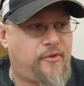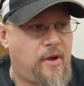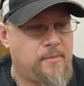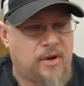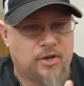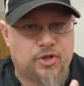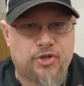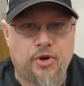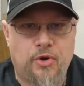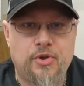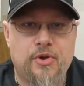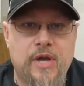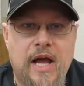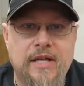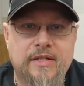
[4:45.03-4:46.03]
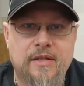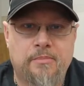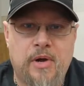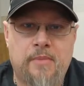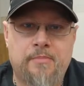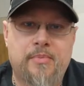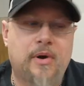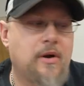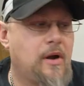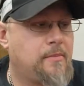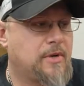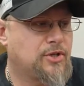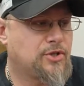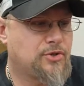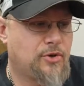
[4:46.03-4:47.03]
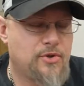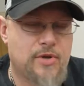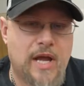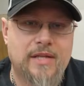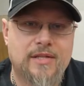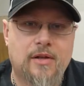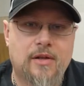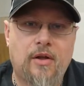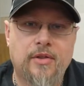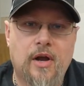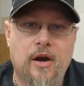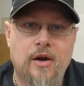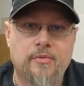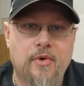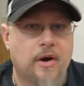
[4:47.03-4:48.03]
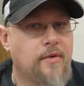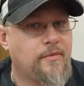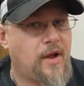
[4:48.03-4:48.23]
I'm going to show you guys the bumper. I'm going to show you guys all the hardware.